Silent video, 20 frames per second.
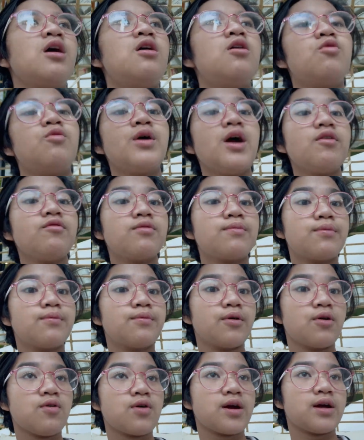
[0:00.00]
We have
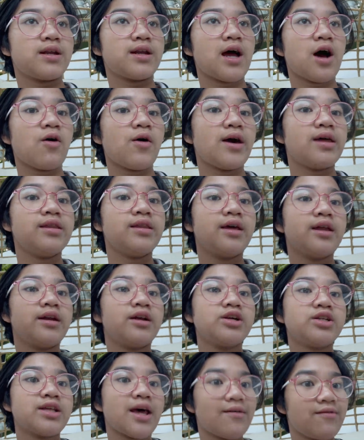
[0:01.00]
broken now, and then
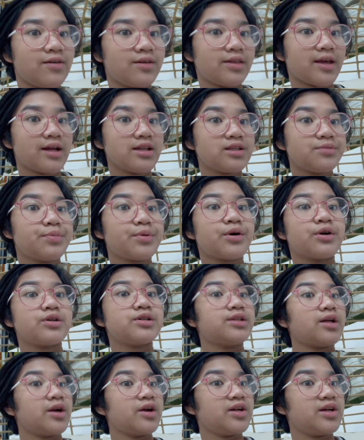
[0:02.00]
there's evidence because
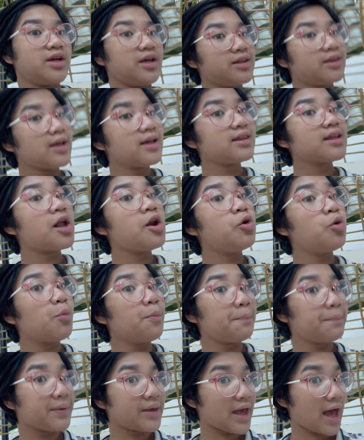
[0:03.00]
they're eating the
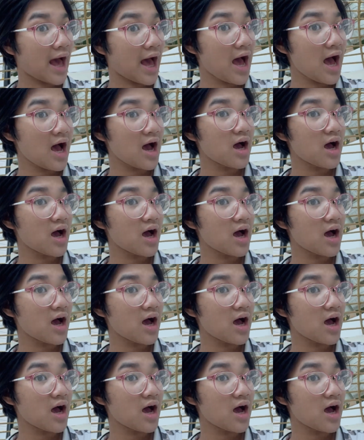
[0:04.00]
lumpia.